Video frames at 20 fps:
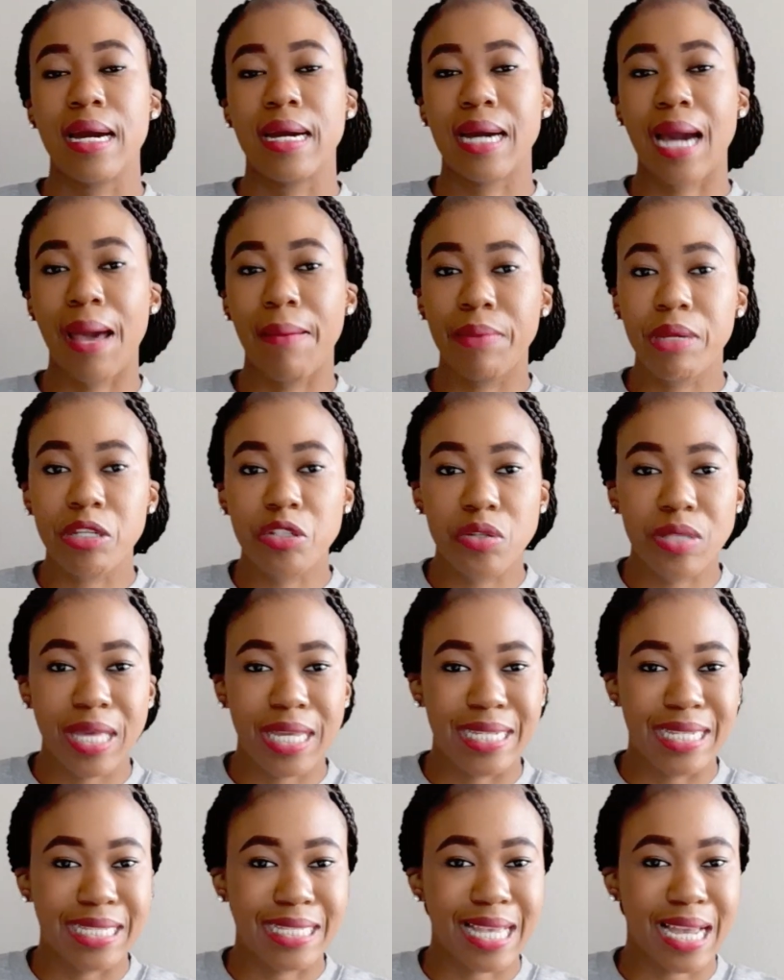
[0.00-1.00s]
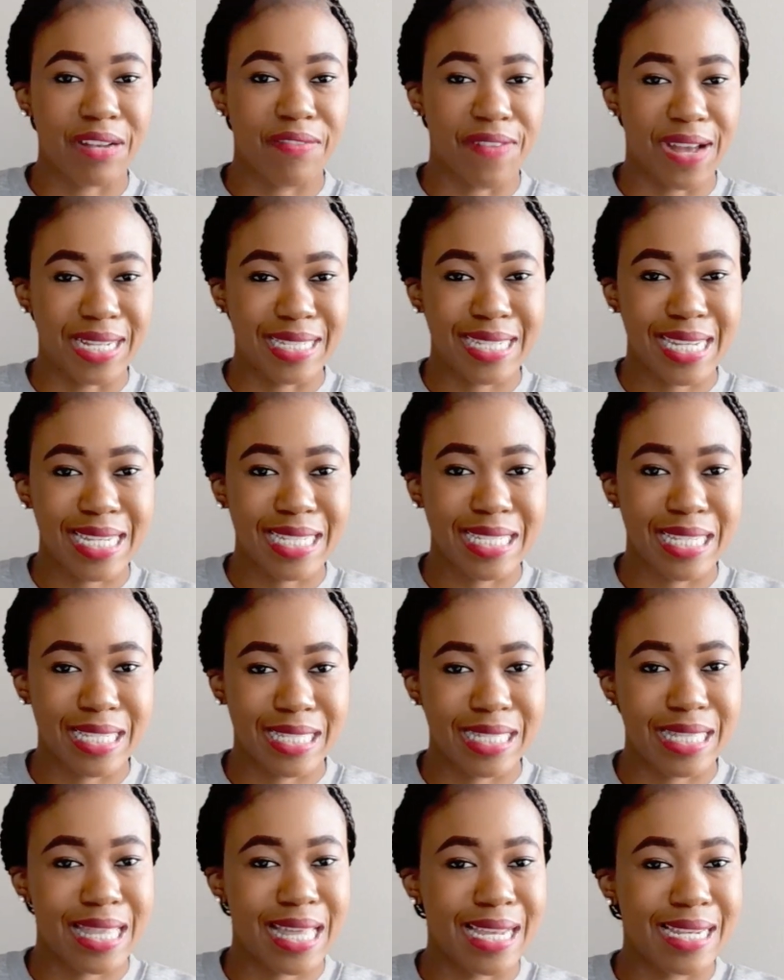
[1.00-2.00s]
coming to the disadvantages,
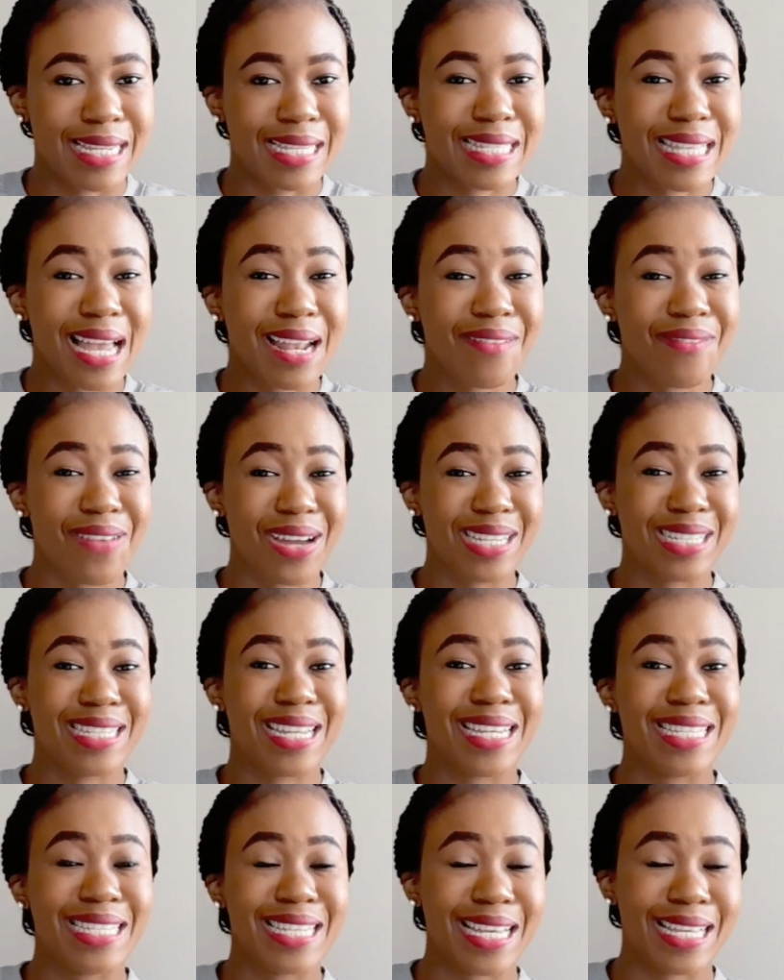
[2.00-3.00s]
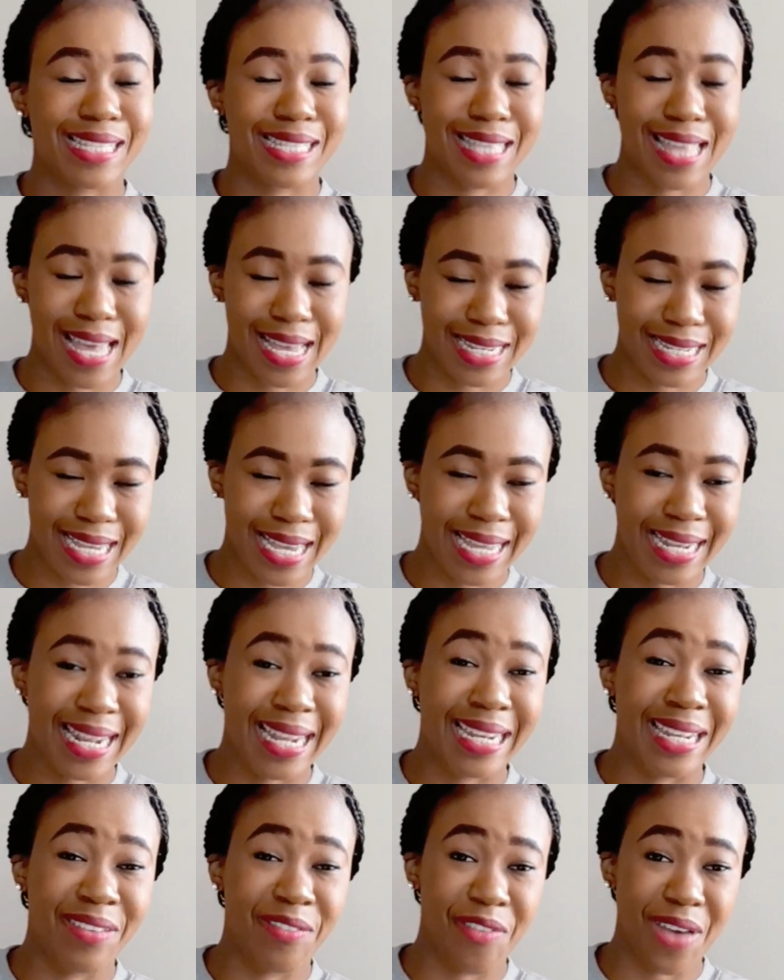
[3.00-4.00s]
the disadvantage is that in
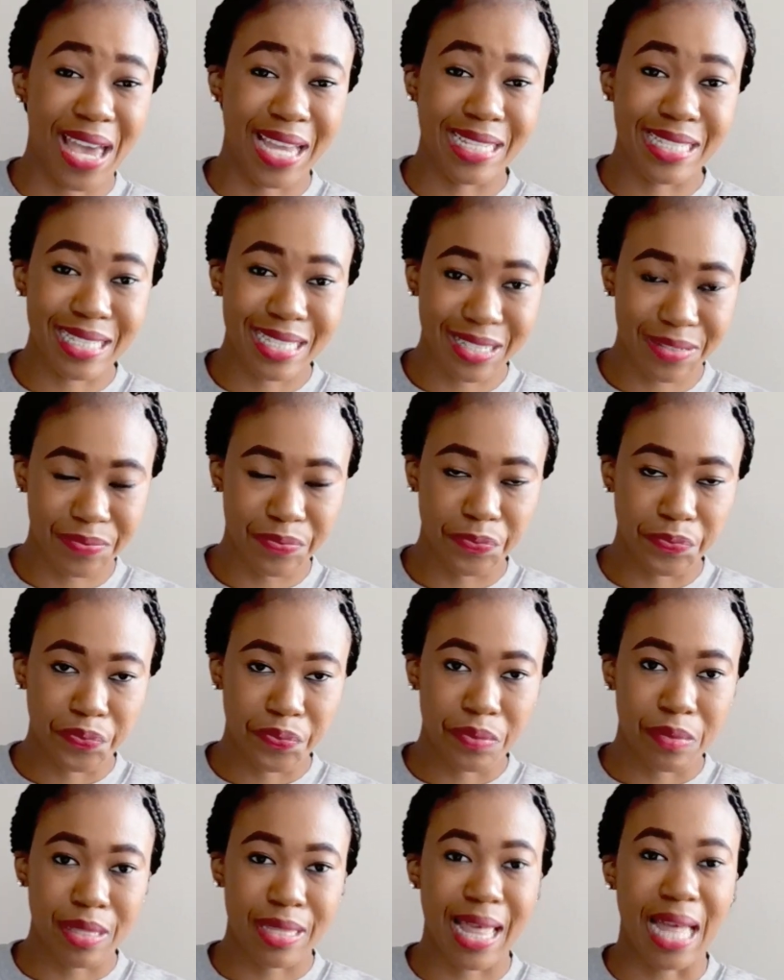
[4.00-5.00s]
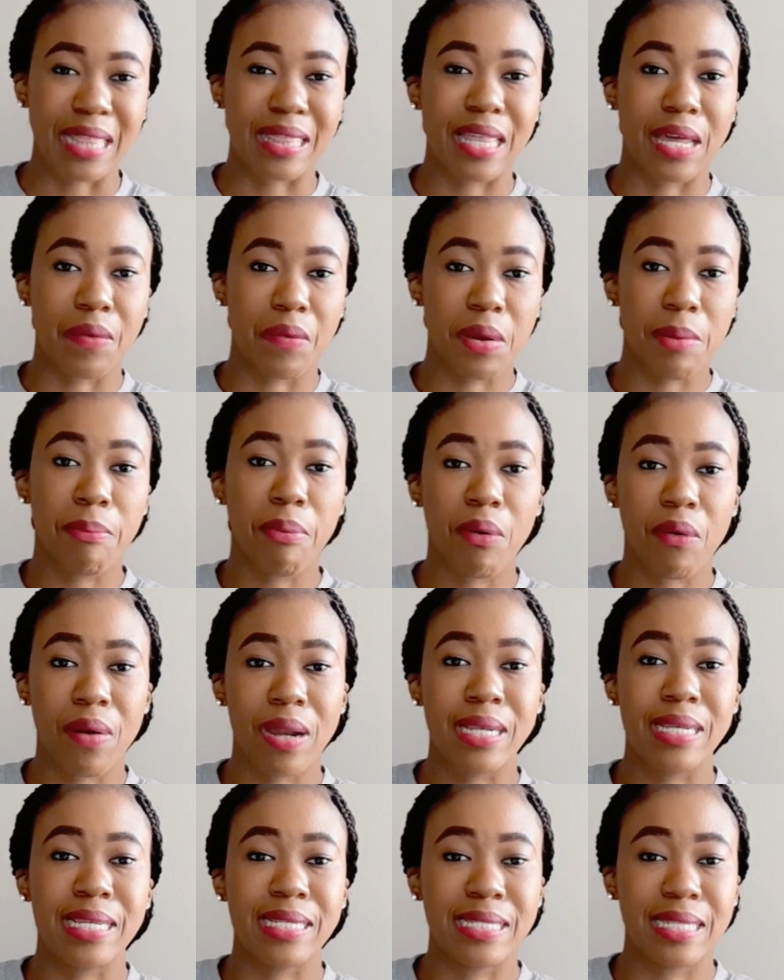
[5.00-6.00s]
an event that the repo
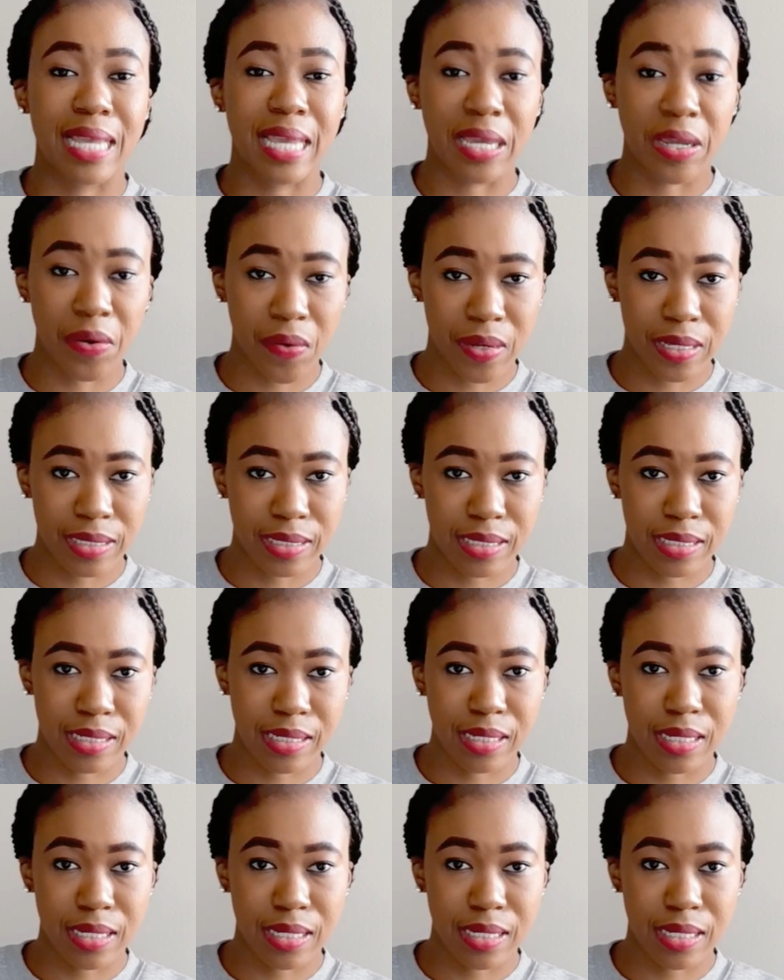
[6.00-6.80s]
rate is increased,